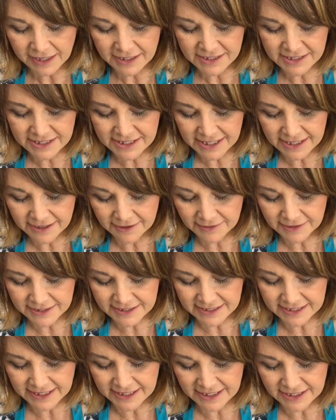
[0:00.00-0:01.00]
To take out the
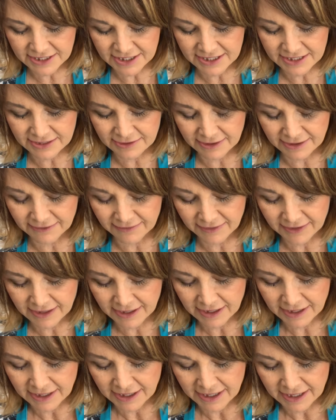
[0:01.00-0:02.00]
seed, I just sort of
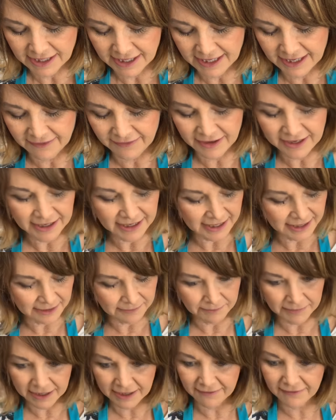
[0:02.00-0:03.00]
give it a
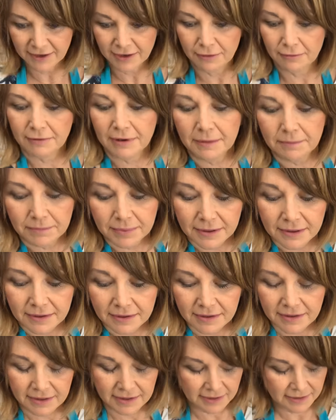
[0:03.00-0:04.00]
bit of a grip
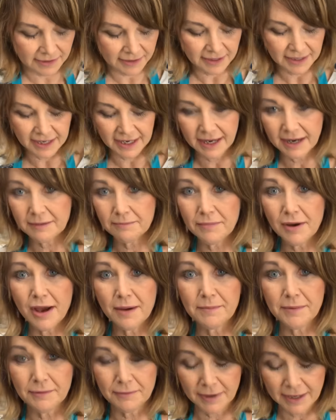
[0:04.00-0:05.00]
and
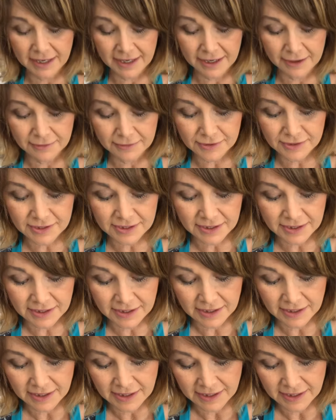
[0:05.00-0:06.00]
pop it right out.
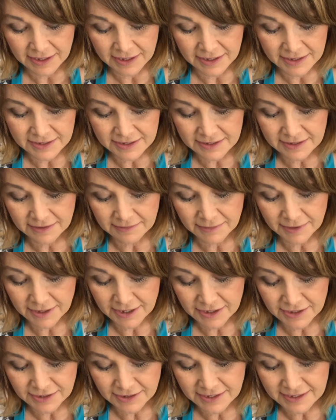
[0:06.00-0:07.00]
So I'm
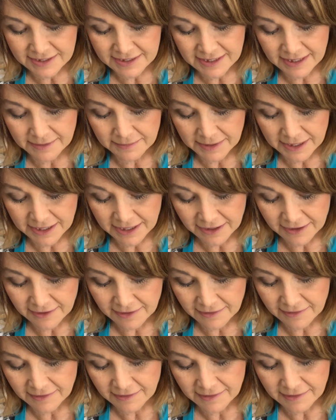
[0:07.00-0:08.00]
going to do the same
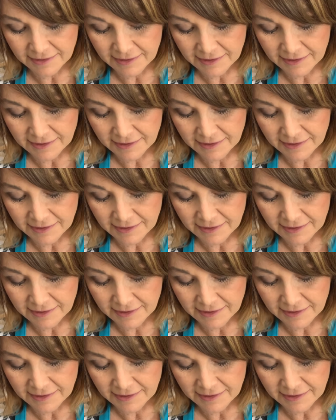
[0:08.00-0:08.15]
here.